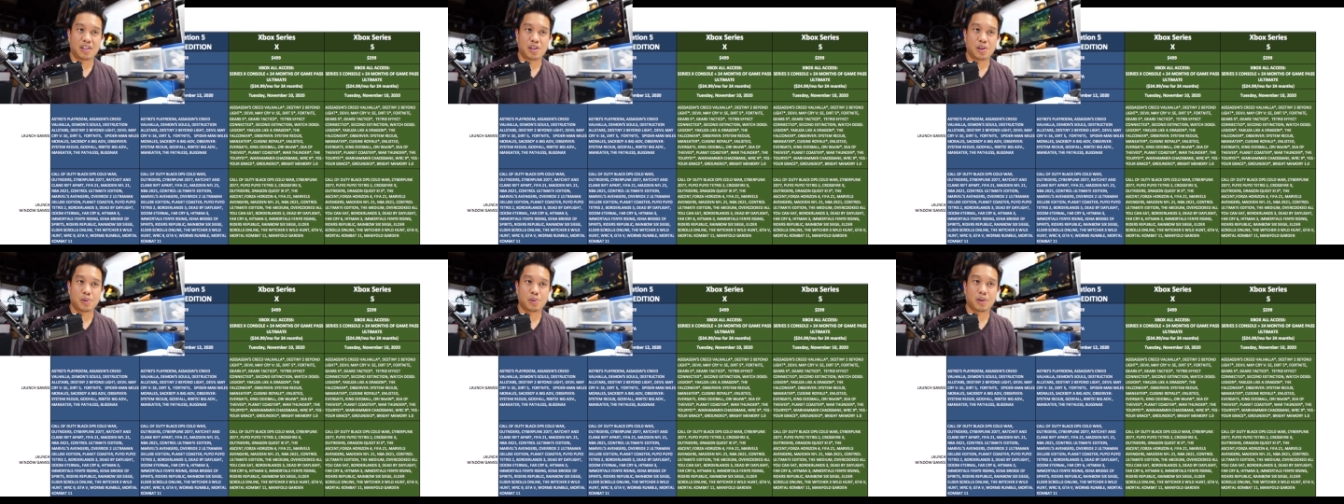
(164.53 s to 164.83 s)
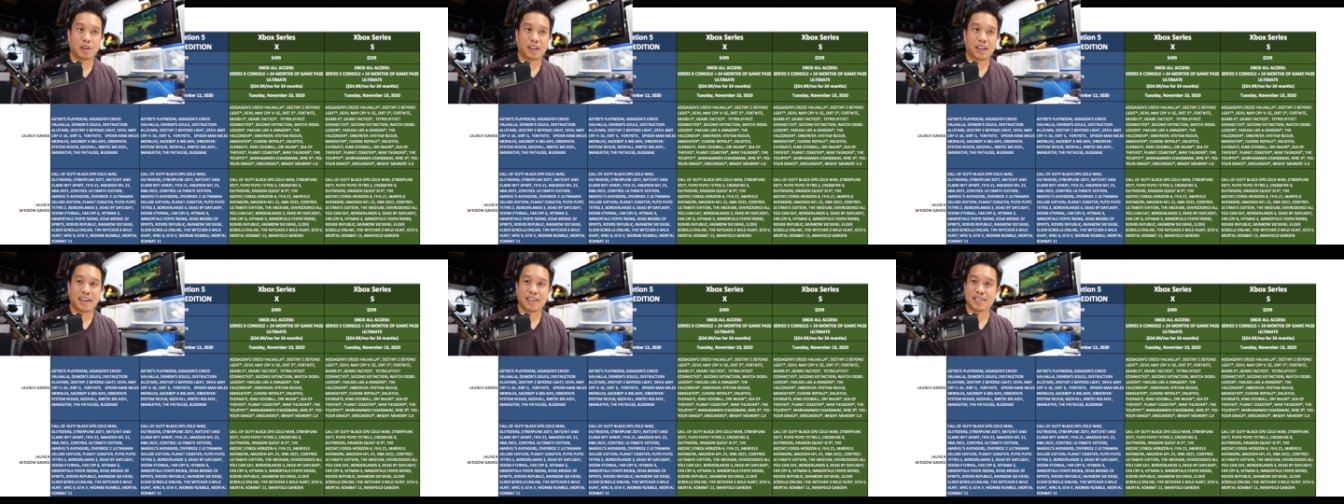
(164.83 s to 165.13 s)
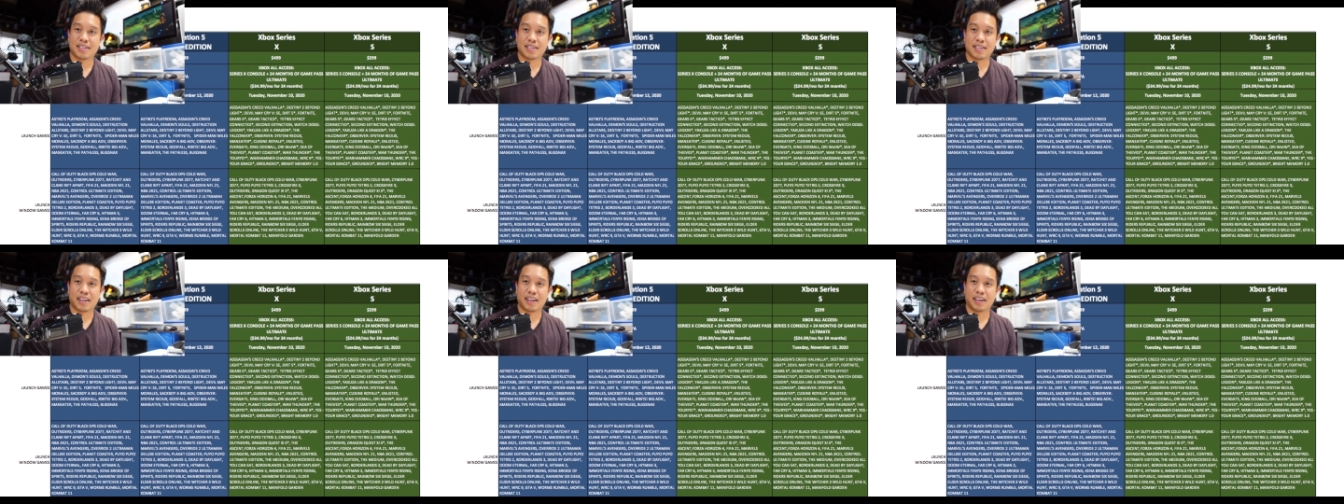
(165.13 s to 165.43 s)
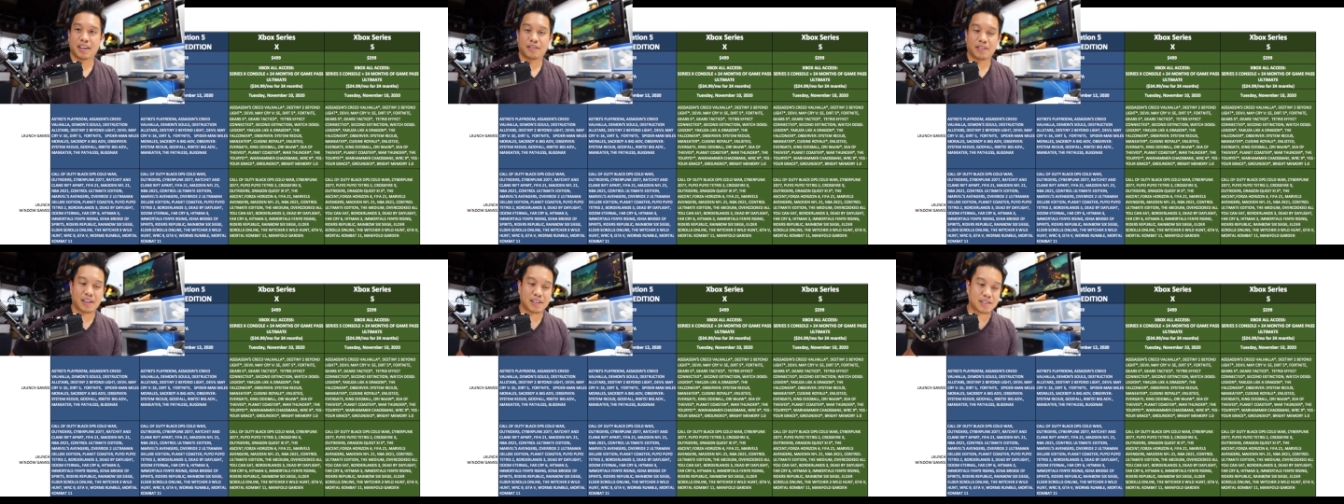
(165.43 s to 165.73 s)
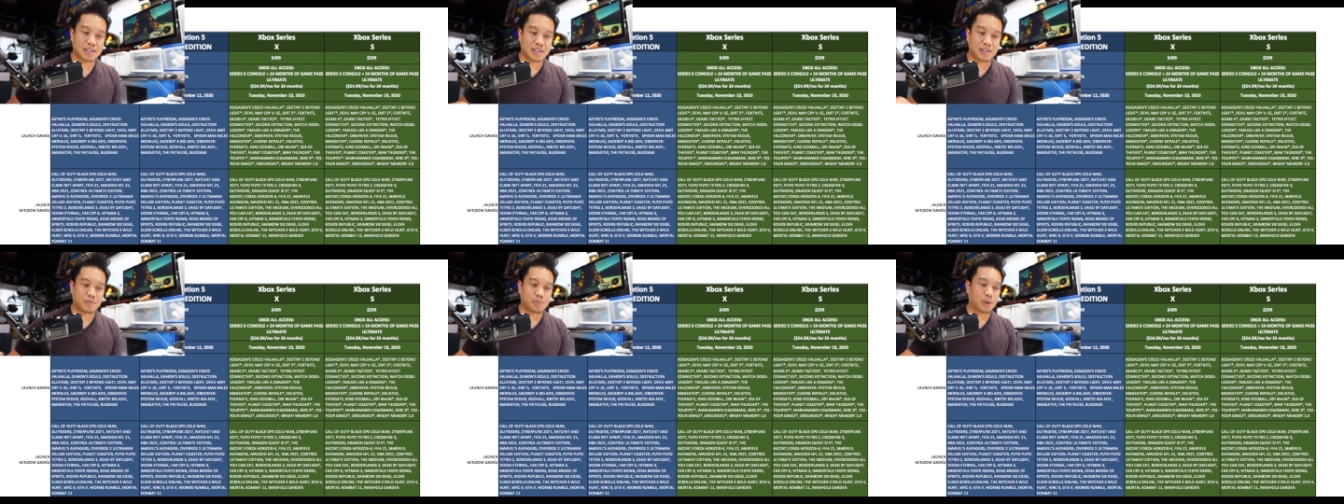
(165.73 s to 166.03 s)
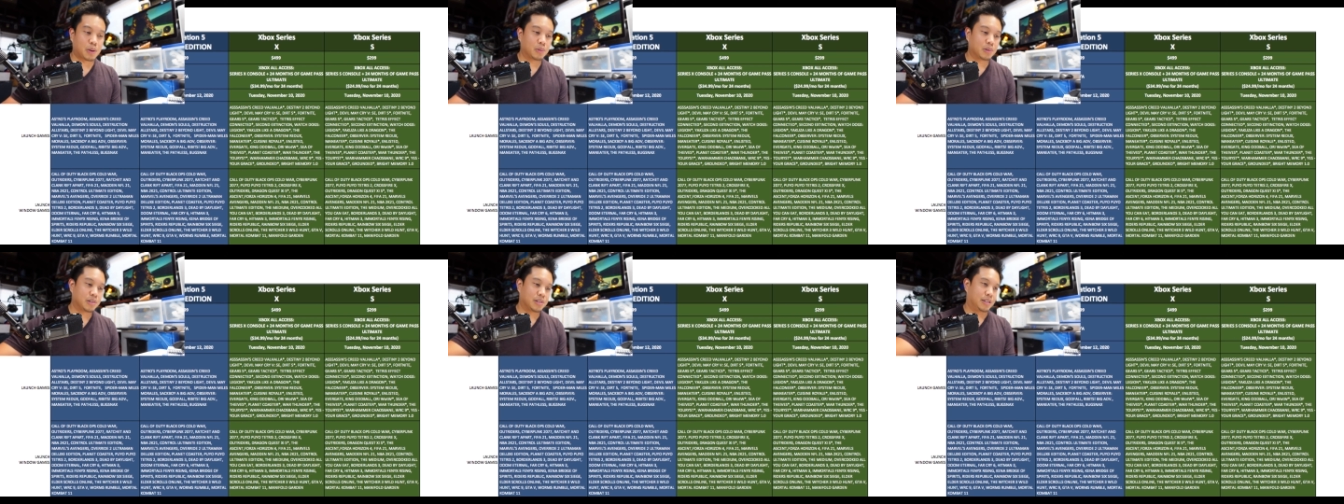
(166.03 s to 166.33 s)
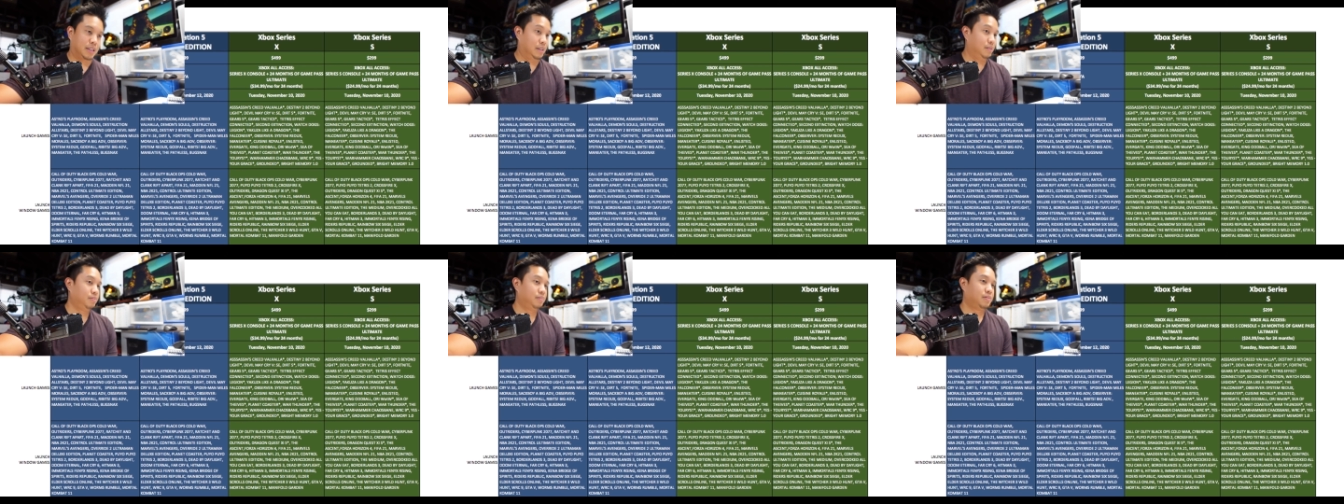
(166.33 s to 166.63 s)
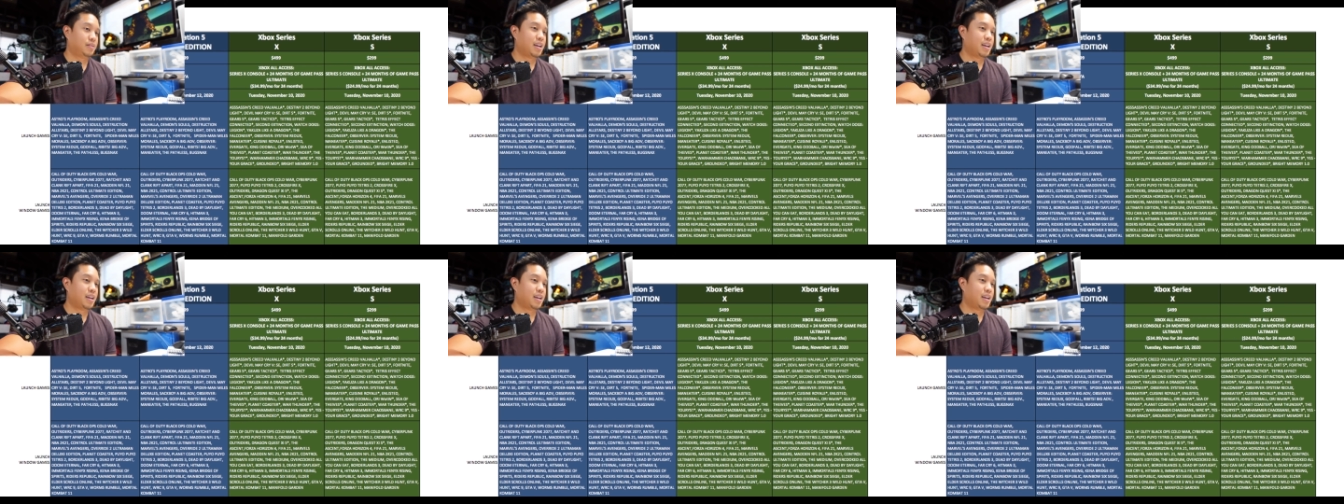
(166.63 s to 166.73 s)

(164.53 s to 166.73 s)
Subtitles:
utilizes any of that stuff, but we'll see.